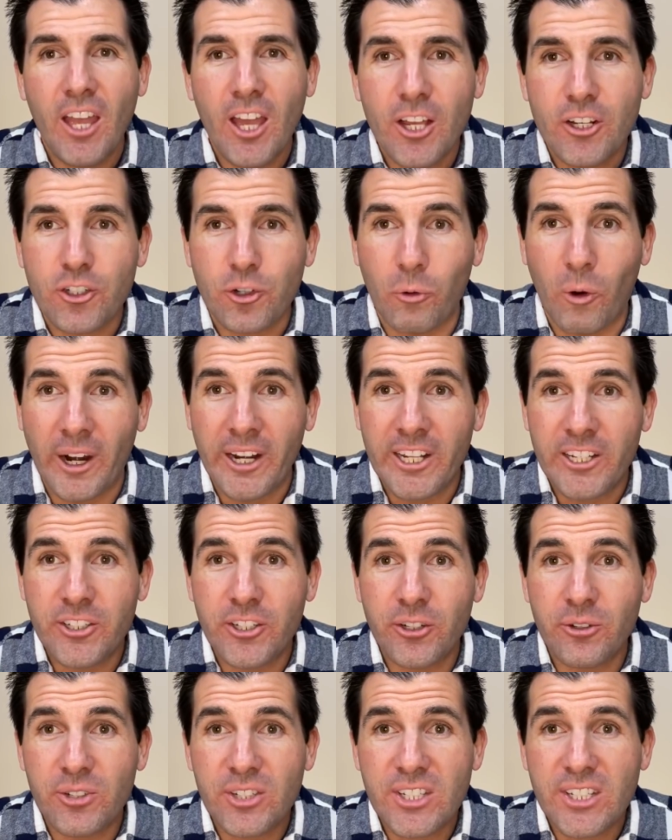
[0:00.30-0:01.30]

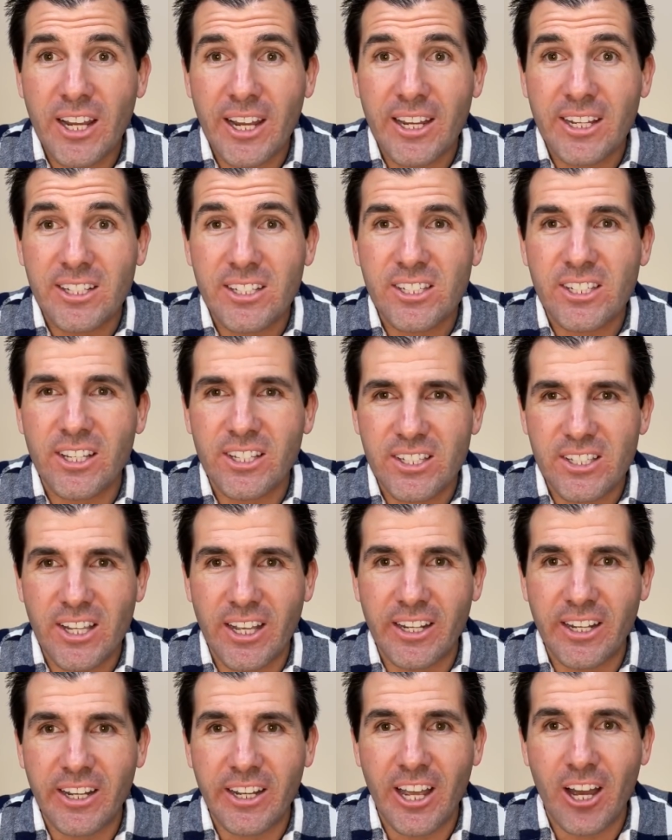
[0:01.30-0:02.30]
22 states
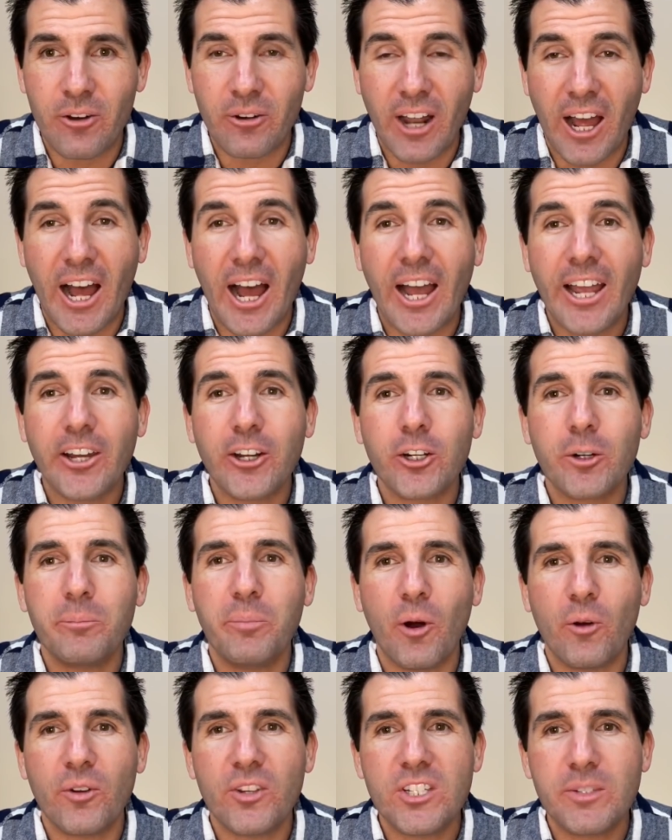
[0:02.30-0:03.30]
sending out higher
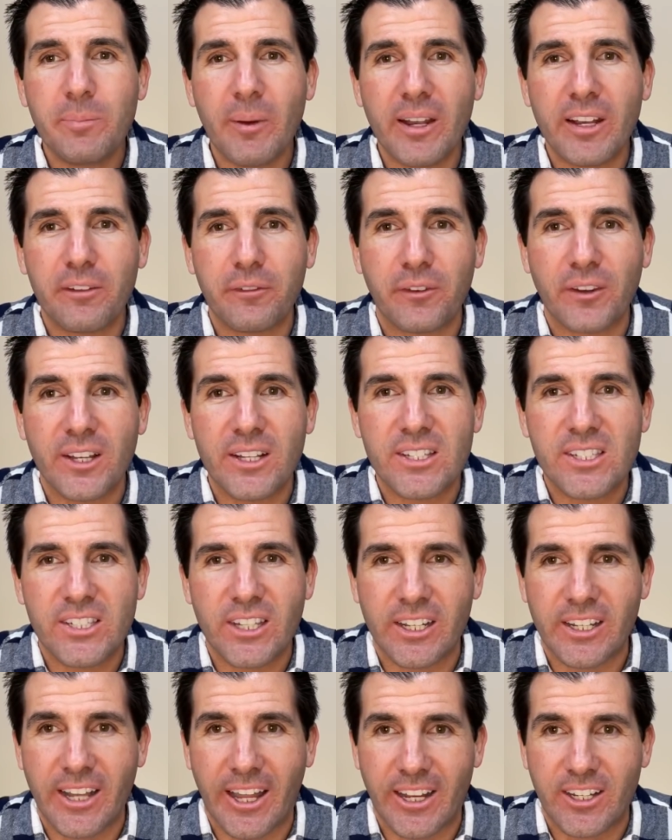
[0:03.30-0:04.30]
bonus benefits
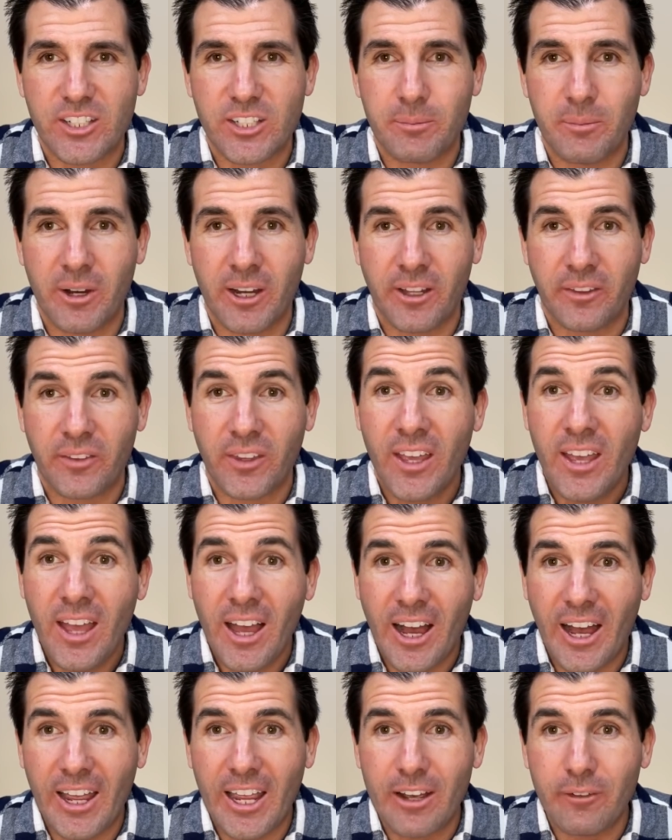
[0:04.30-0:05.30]
next month.
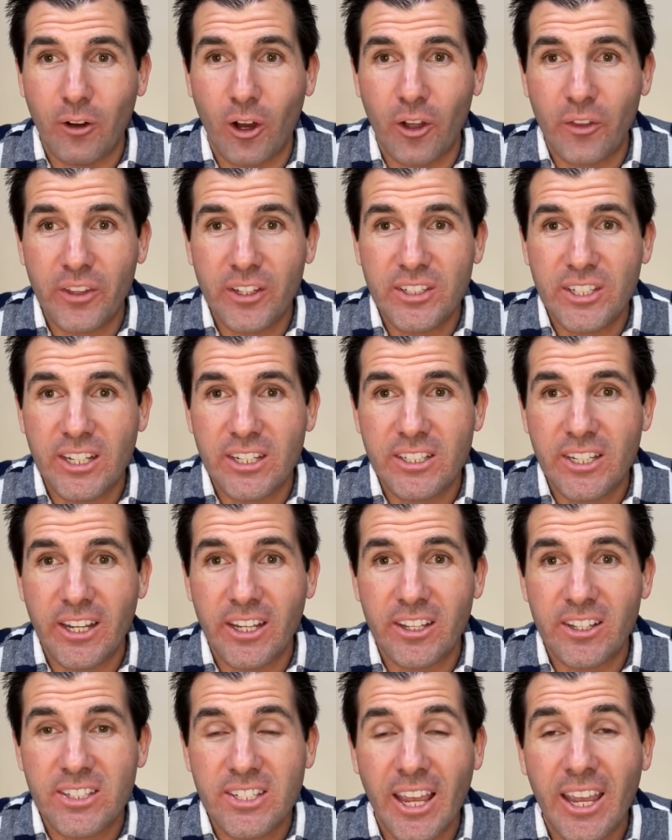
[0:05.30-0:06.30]
I have all the
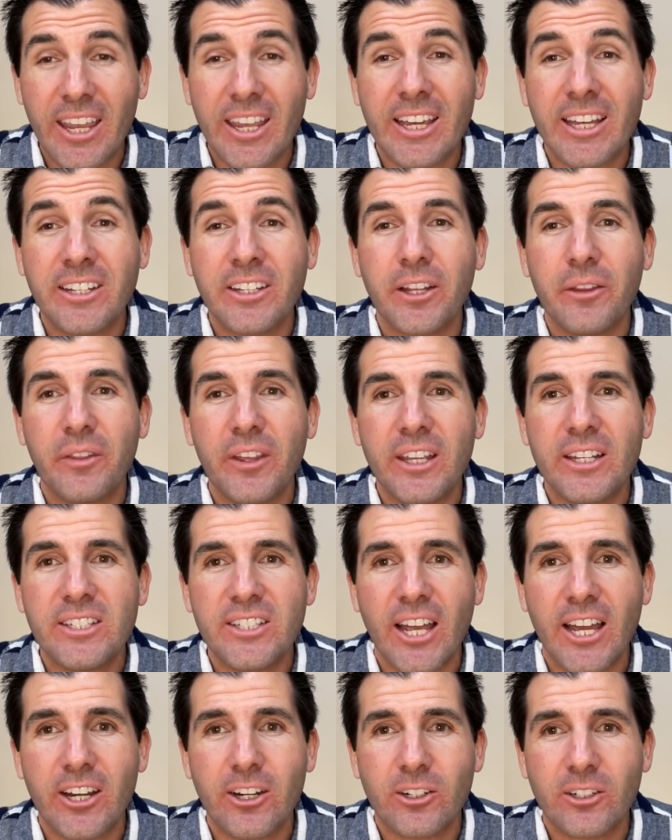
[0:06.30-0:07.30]
details and the
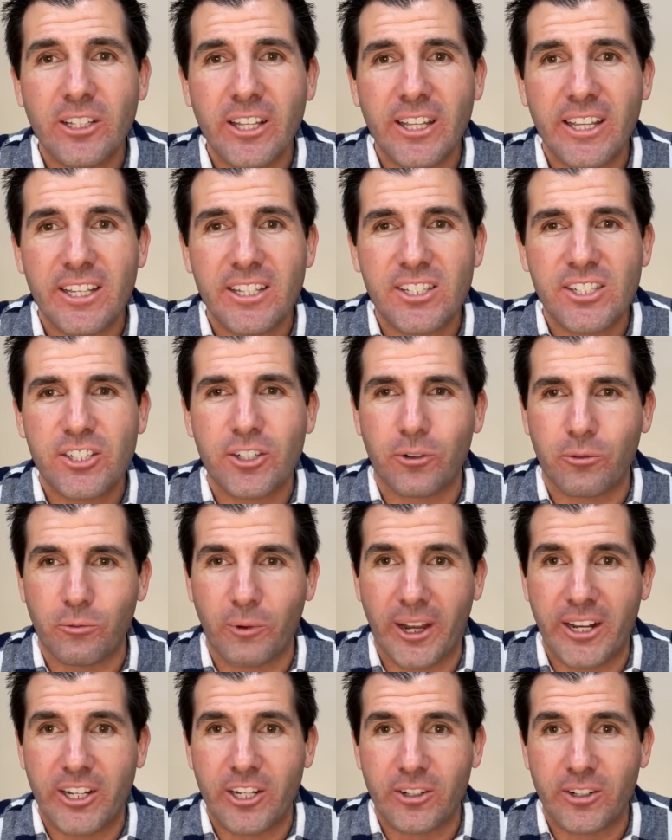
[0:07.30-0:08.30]
entire list
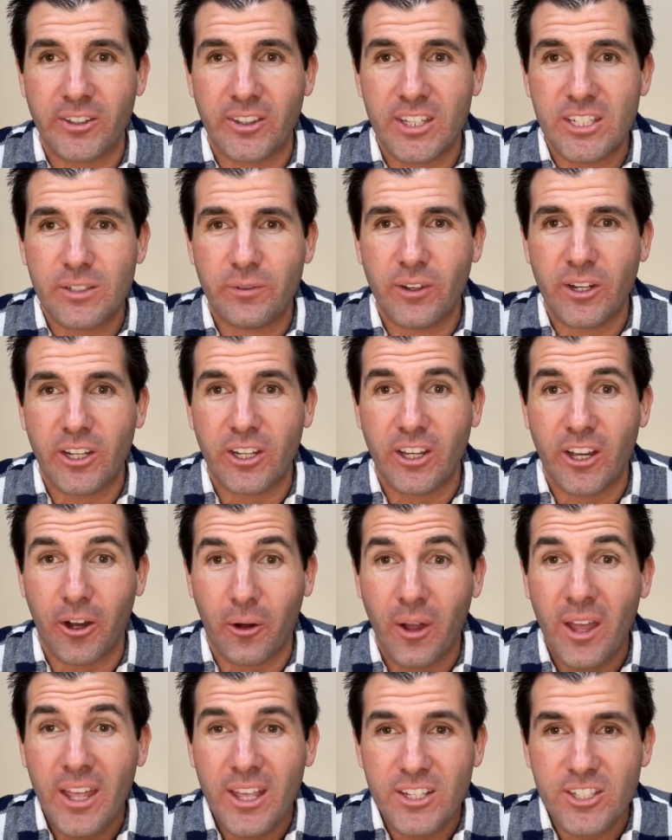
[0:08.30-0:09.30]
right here in this video,
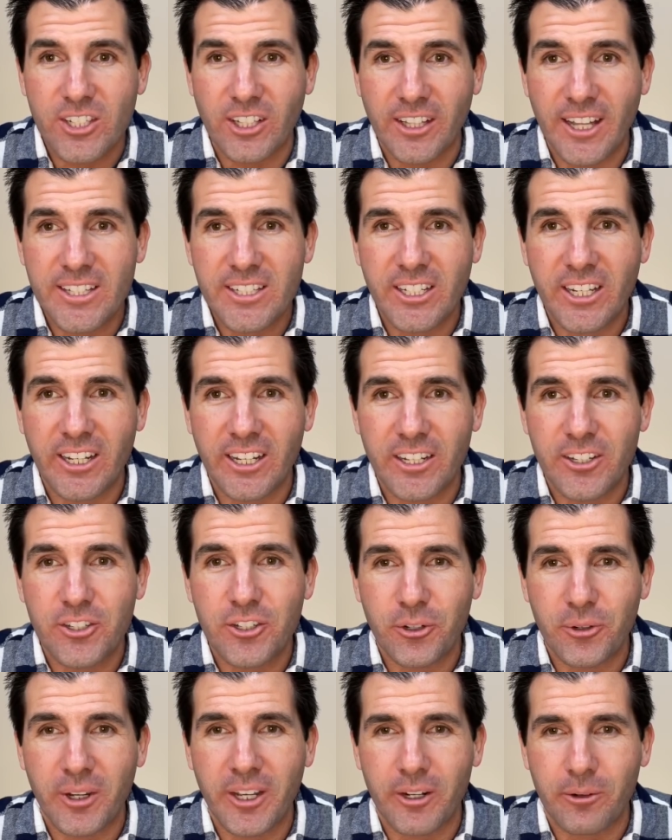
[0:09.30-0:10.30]
so let's get
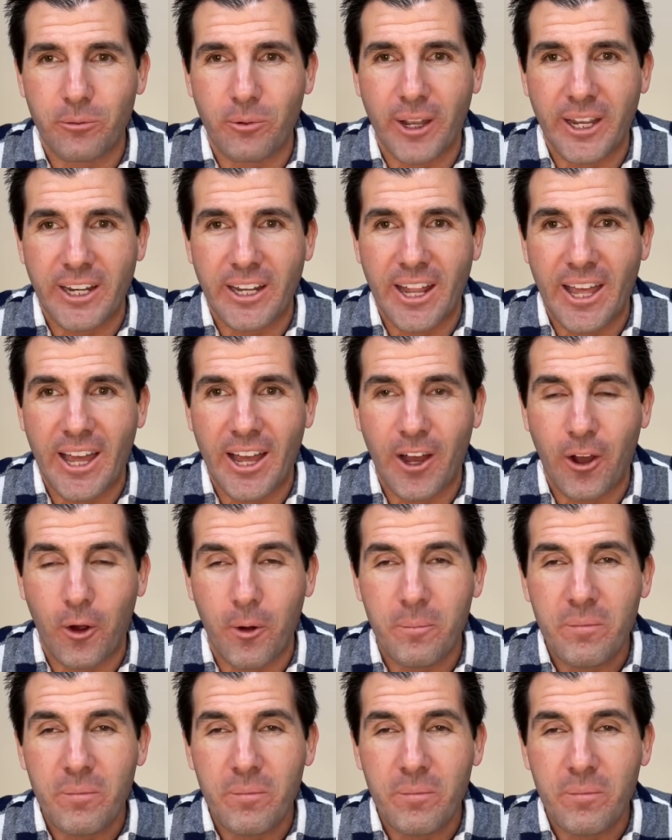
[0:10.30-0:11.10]
into it right now.